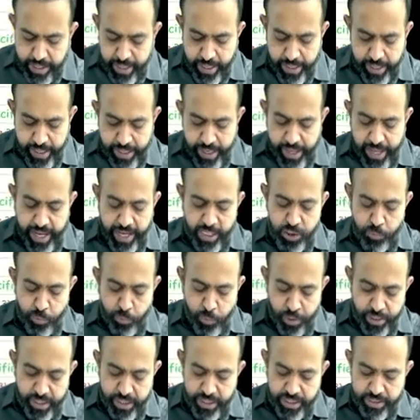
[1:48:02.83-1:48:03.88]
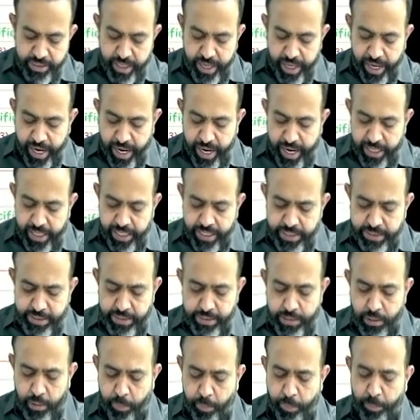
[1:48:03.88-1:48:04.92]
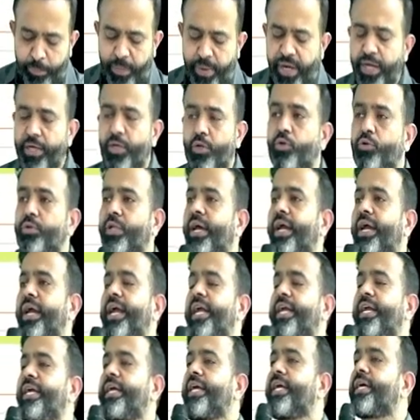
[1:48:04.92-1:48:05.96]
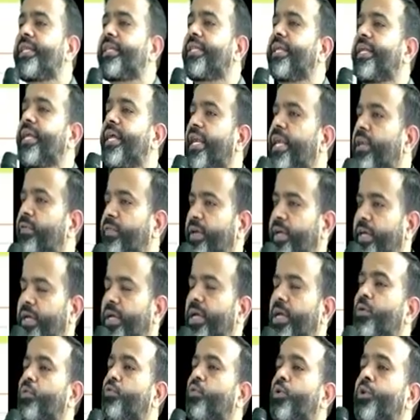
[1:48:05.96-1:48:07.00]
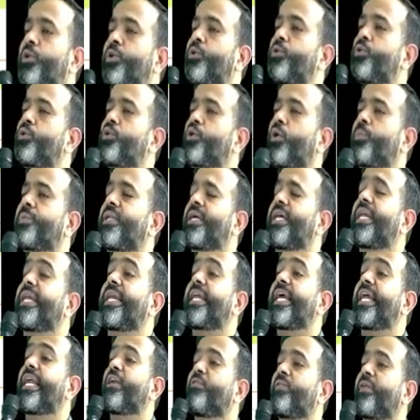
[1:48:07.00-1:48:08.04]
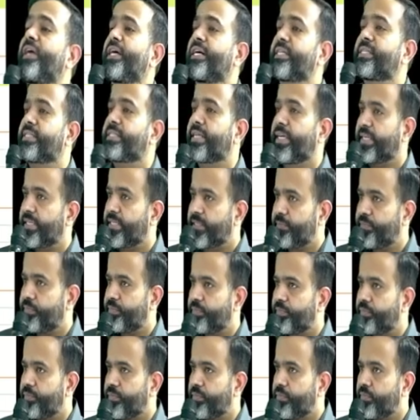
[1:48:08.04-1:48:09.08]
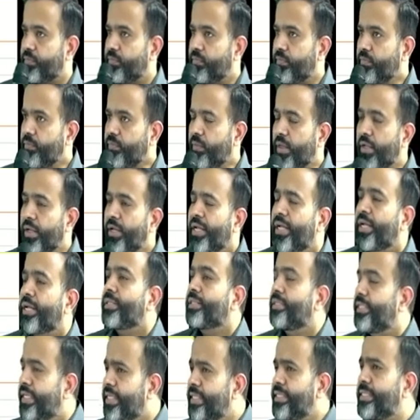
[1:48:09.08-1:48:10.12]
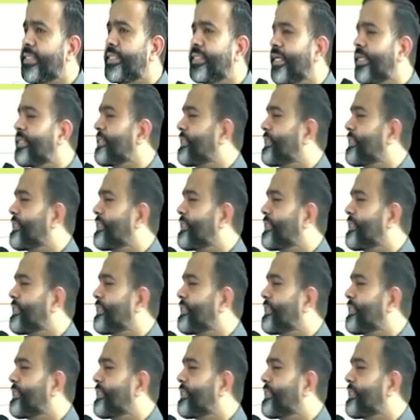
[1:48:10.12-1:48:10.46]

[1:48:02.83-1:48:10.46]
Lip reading: last point is any sum paid to the Indian Railway for use of the railway asset. This 6